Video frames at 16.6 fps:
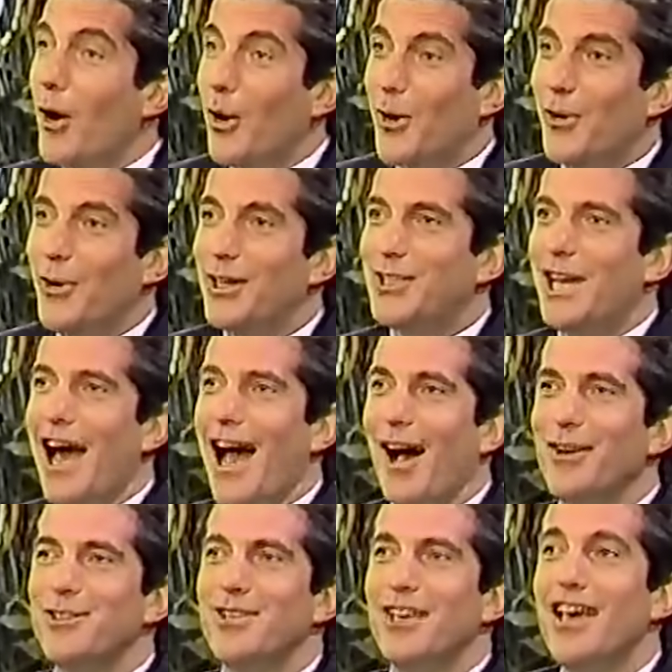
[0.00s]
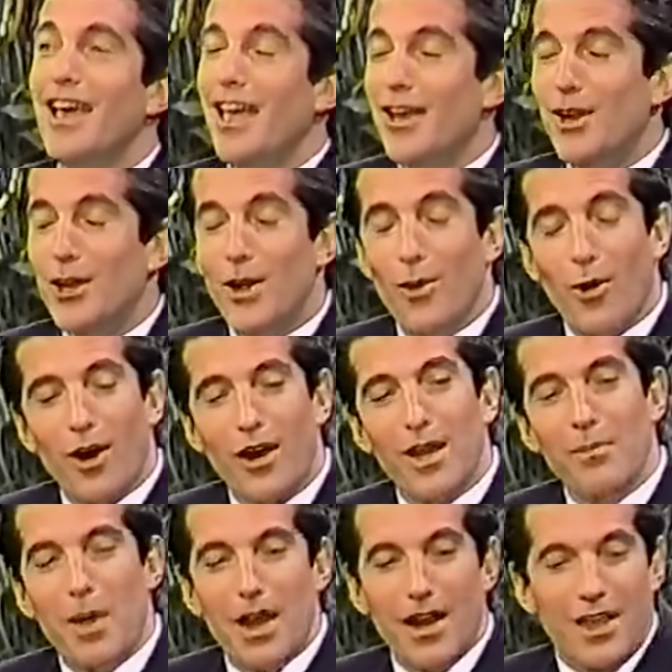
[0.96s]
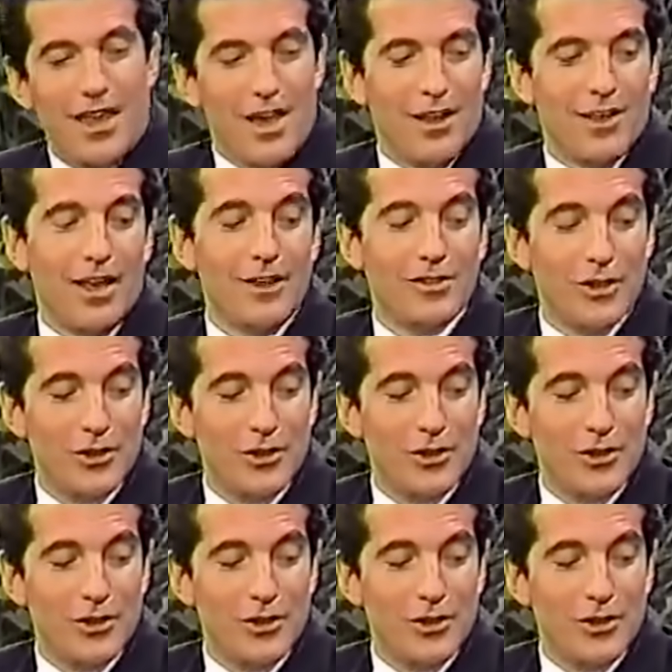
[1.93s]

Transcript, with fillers: brokerage house in New York and made a killing.